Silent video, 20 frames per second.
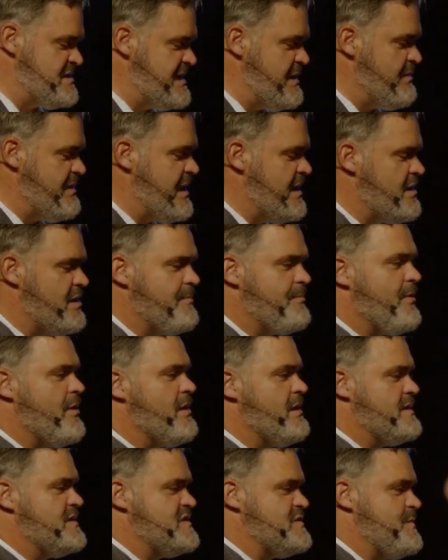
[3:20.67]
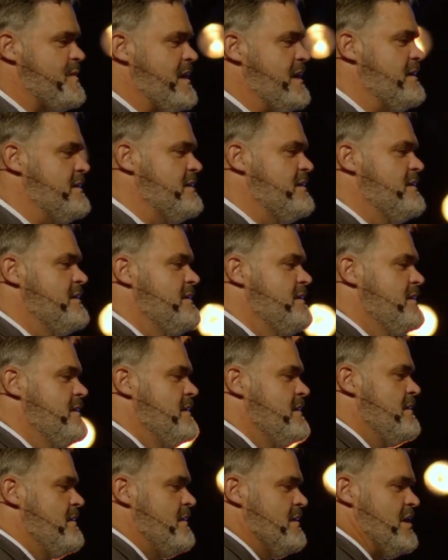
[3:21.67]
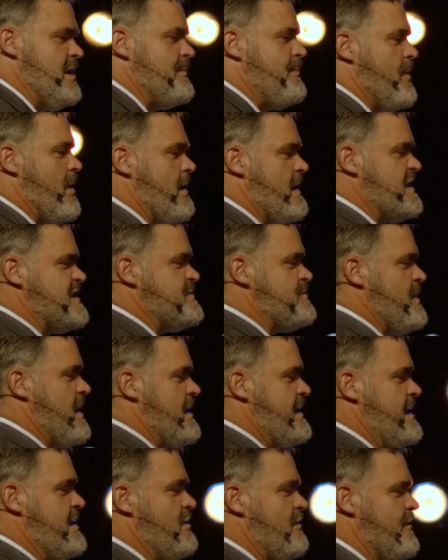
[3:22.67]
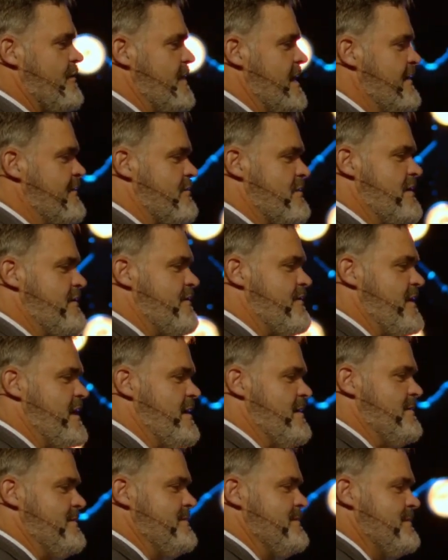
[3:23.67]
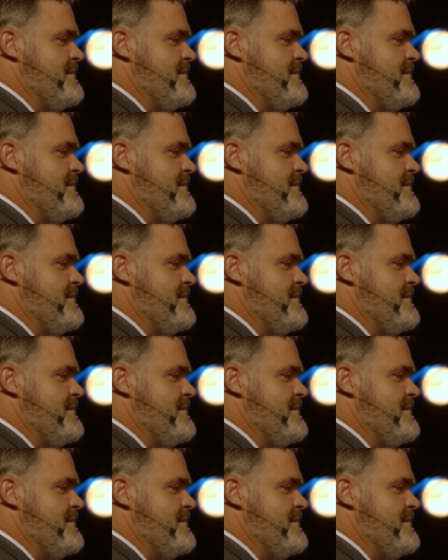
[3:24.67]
He would get a good parking spot. Good parking spot. He'd go, favor ain't fair.